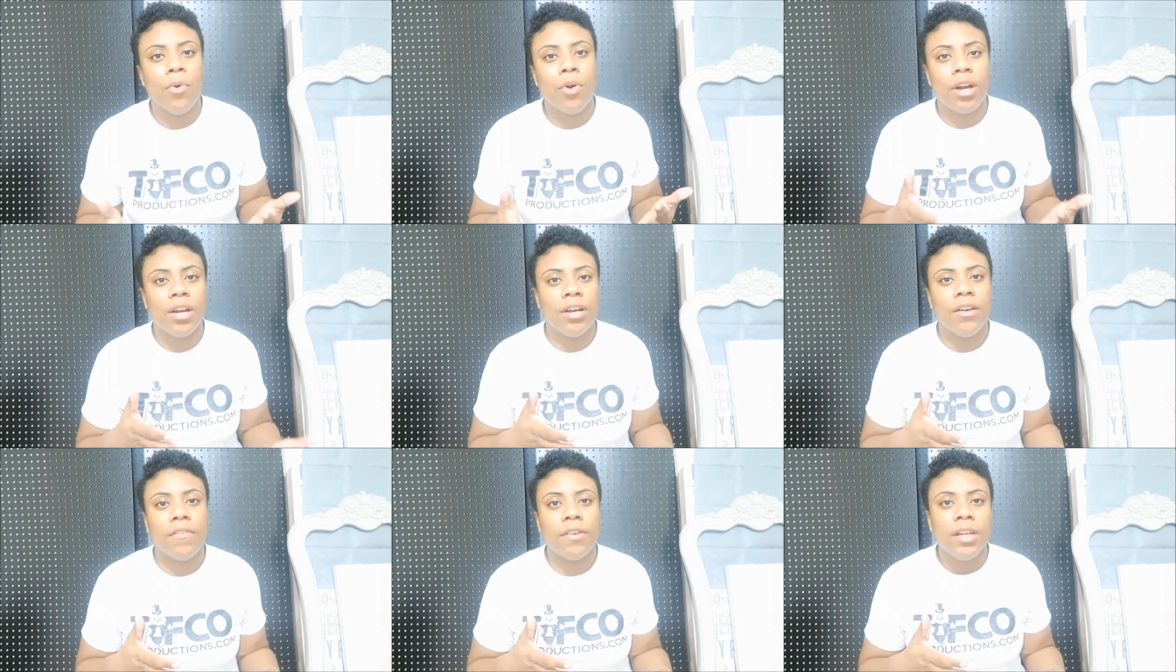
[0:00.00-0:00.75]
more
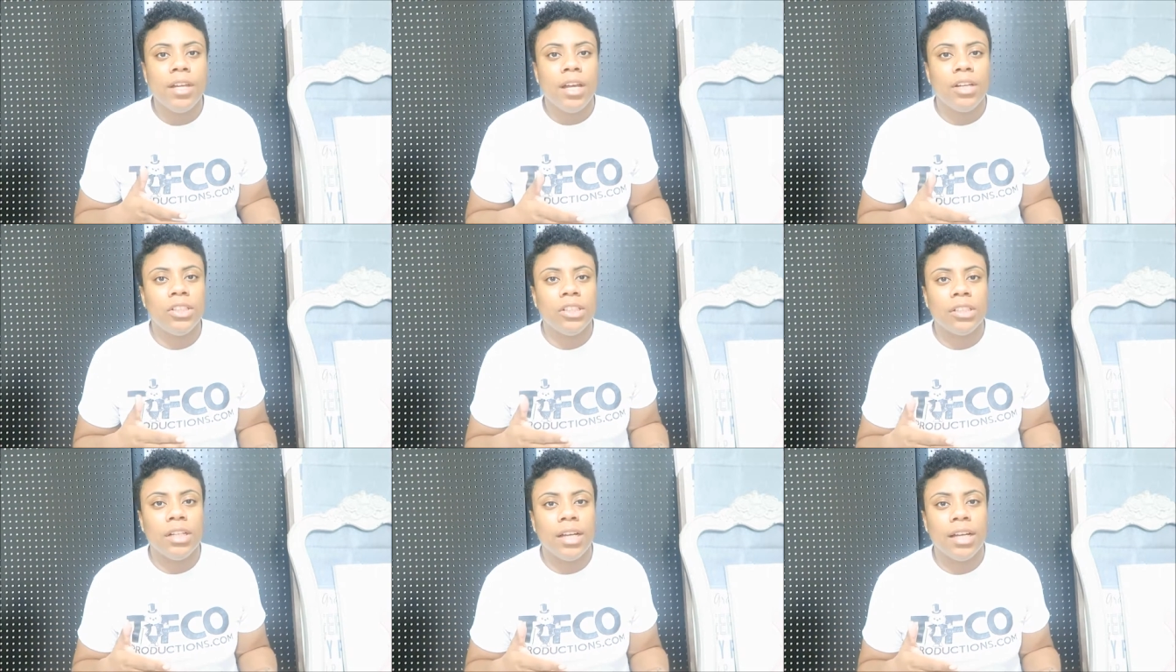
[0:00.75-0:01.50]
of
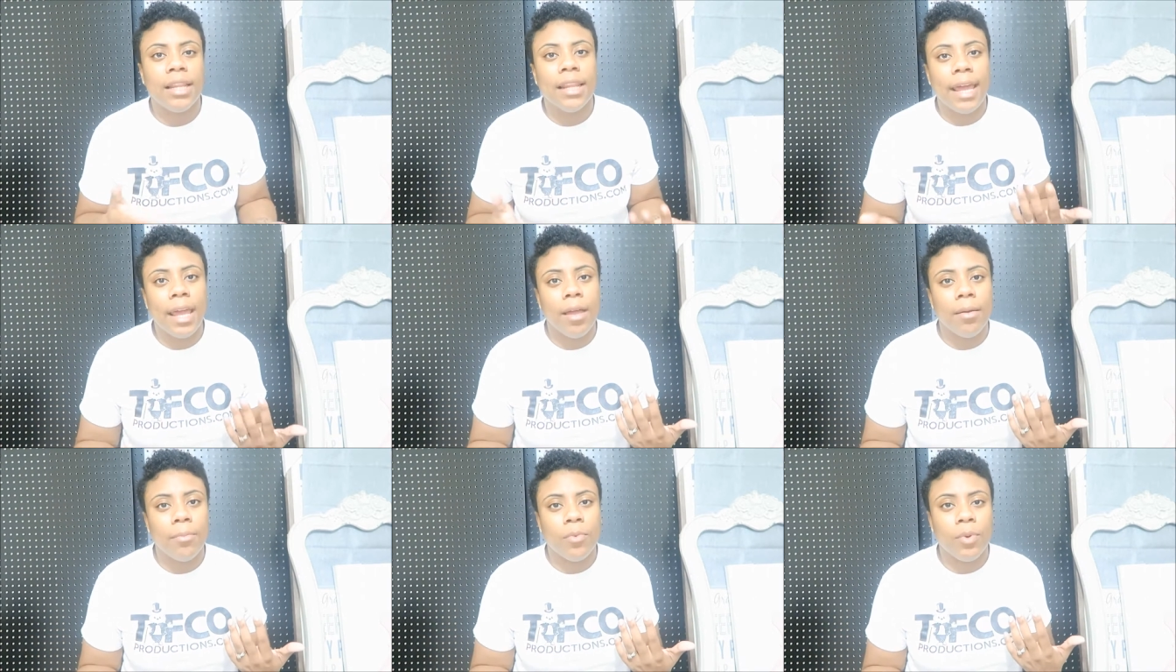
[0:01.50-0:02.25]
a, a
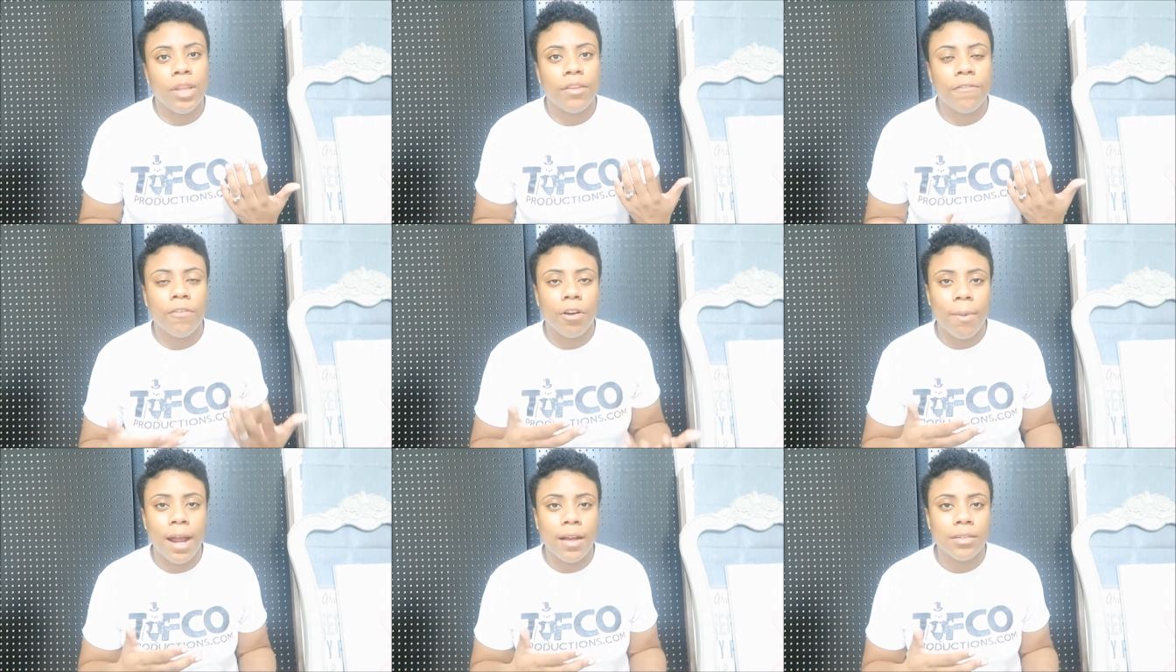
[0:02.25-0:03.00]
glam with the
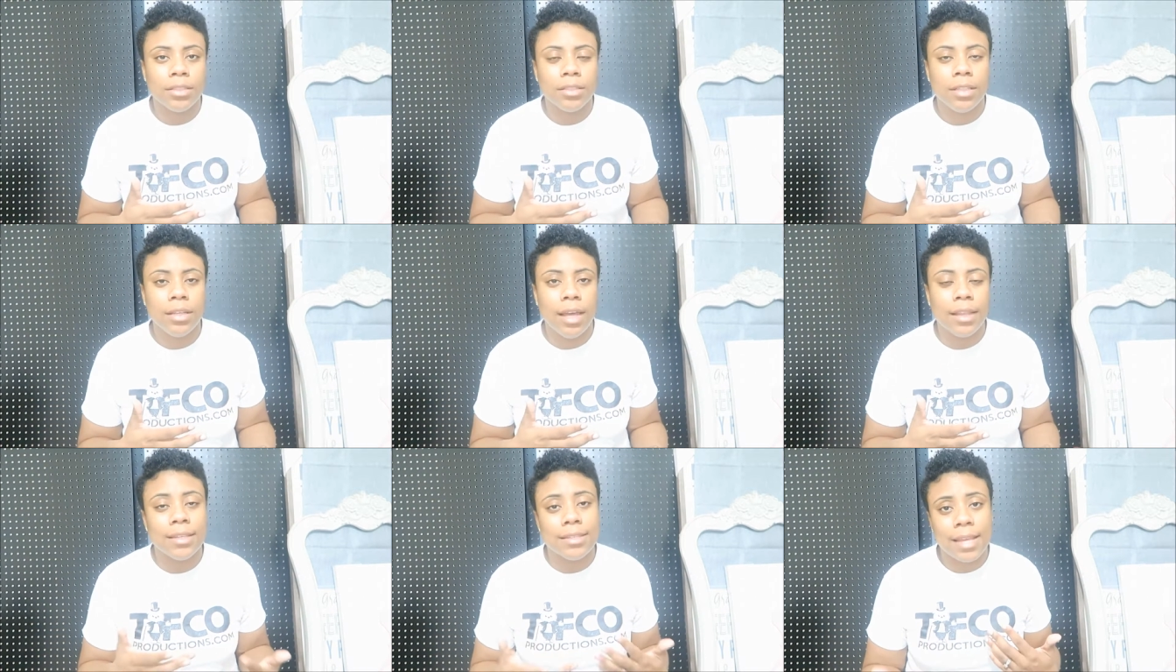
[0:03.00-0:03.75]
farmhouse
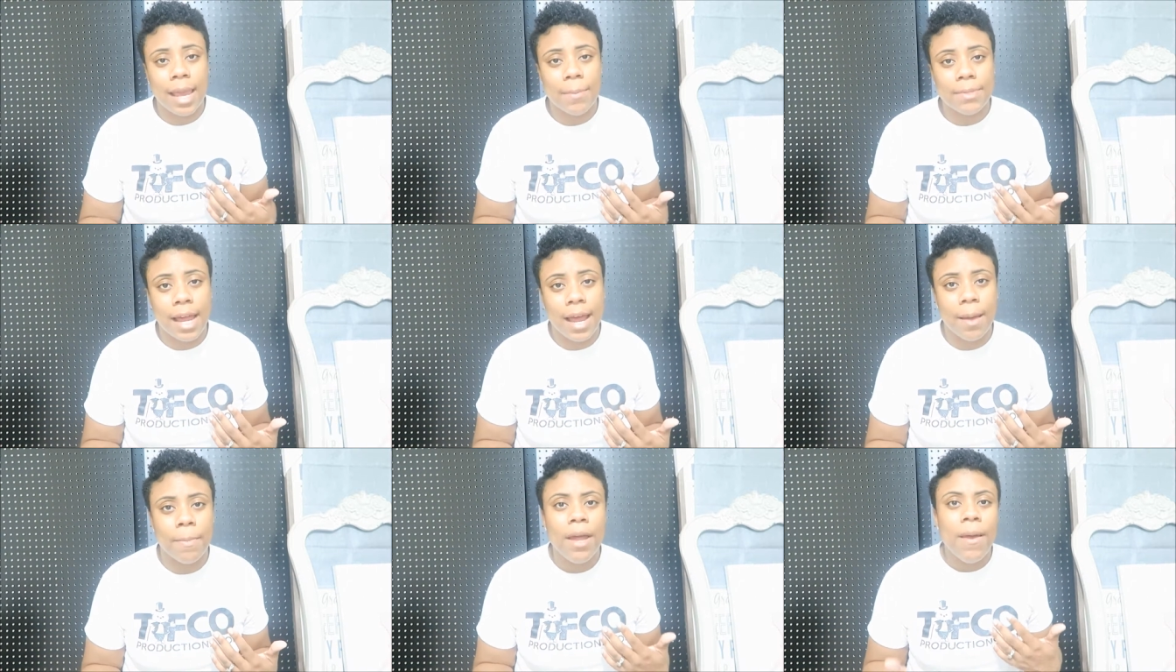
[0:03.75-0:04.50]
at the same
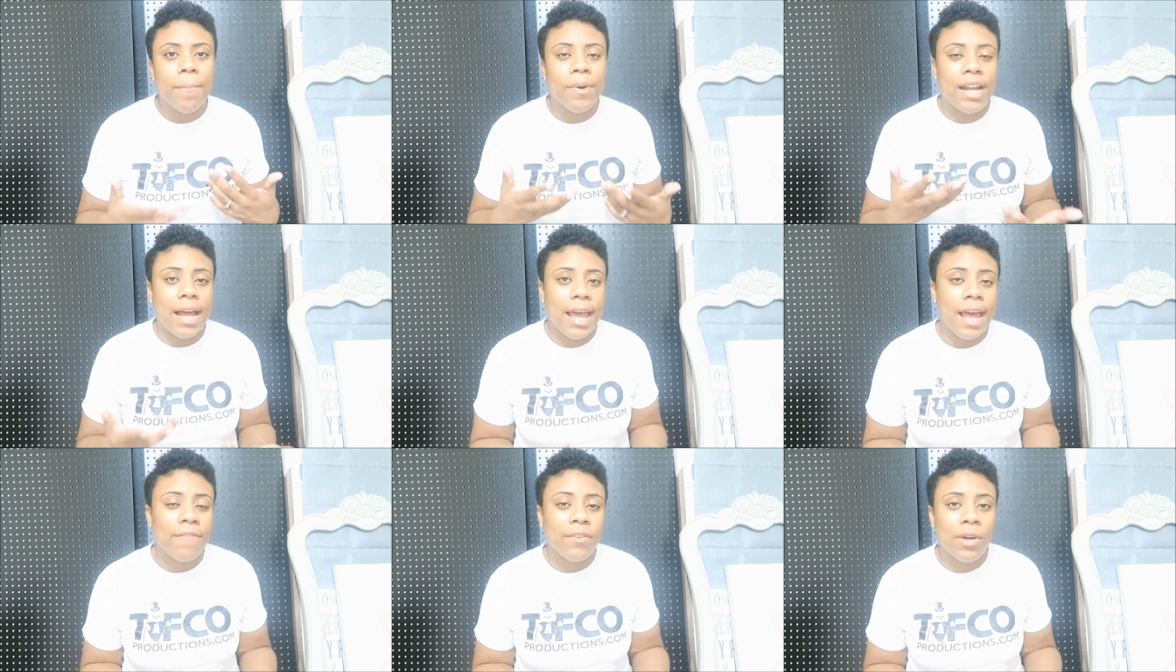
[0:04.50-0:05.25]
time but I
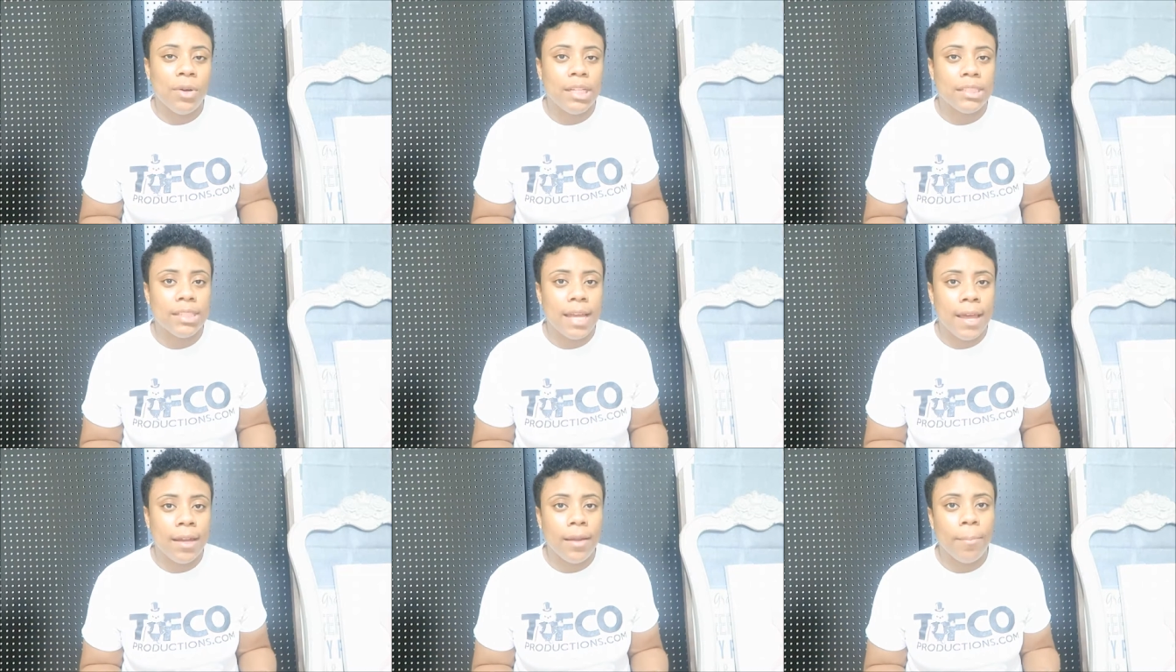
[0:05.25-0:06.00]
have noticed
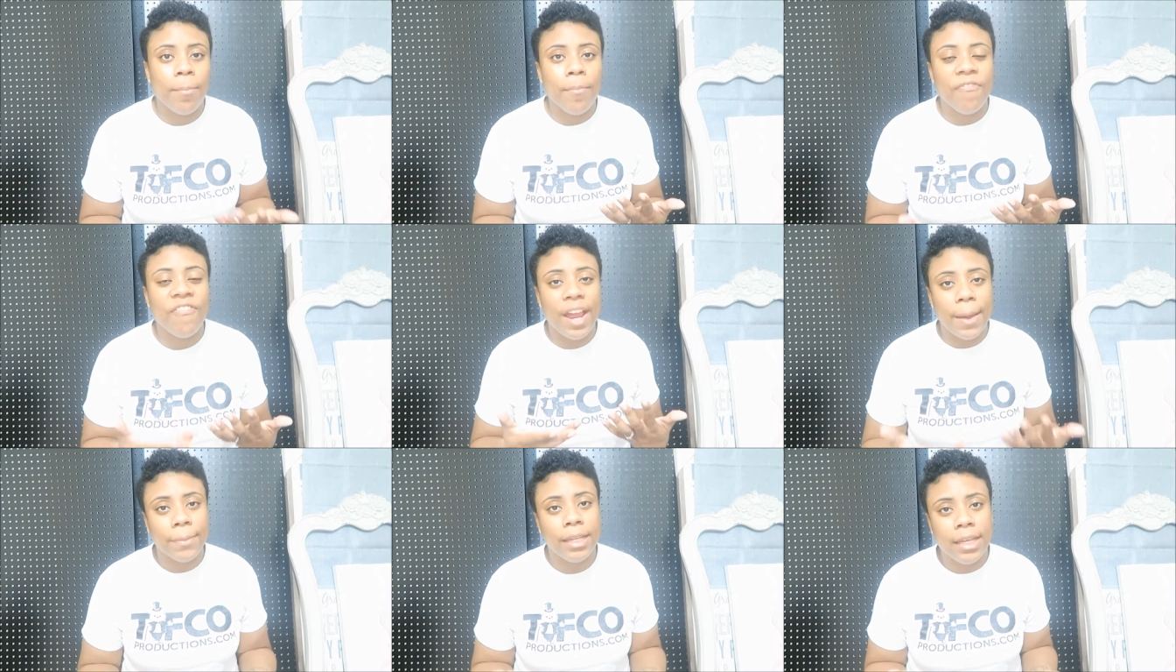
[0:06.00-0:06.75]
that
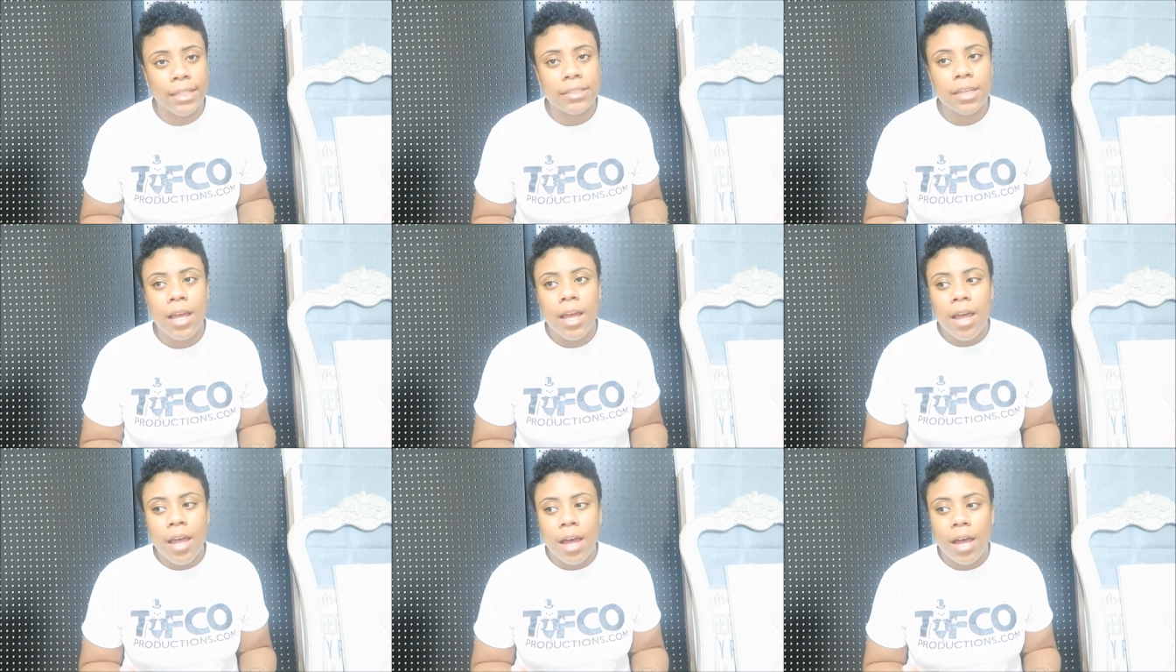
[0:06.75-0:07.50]
families
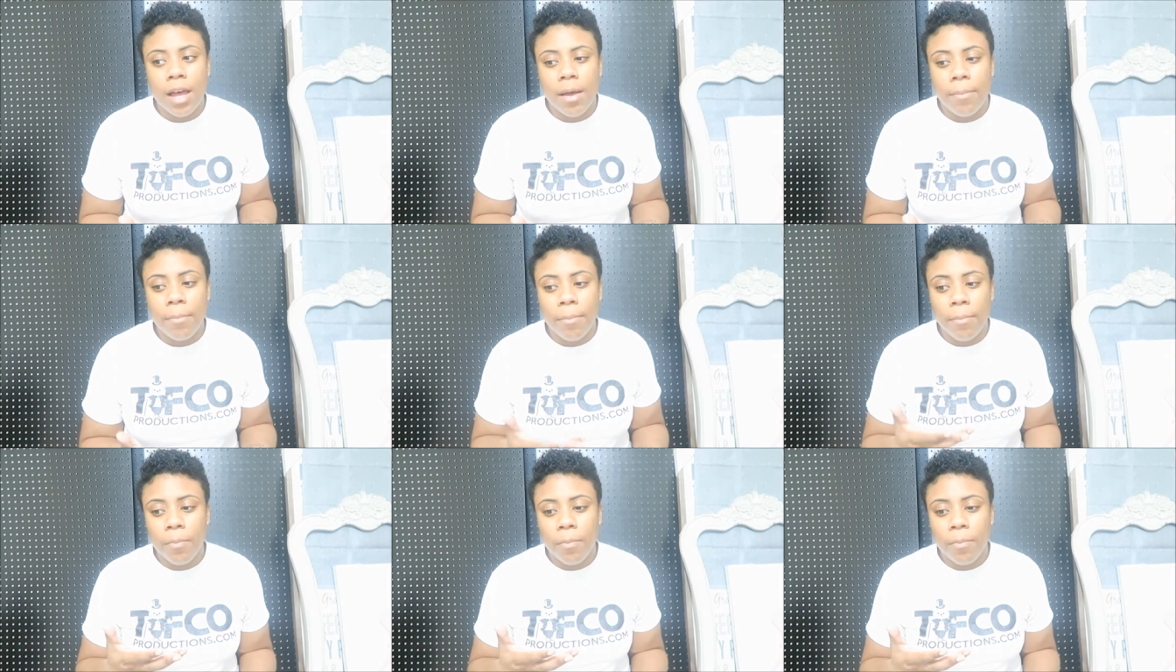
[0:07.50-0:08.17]
uh,